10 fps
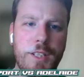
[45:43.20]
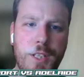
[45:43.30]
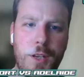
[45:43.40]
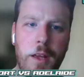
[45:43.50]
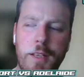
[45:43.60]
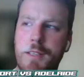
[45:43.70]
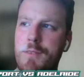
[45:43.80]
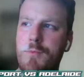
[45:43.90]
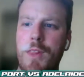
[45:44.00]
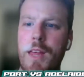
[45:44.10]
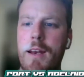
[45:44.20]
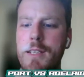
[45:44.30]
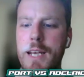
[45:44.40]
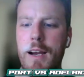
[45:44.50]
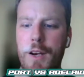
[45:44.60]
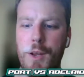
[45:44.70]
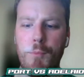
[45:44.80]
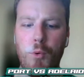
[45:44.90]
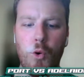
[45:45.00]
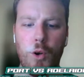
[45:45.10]
I said, it's without a doubt an
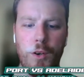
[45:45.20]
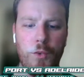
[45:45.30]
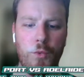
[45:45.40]
important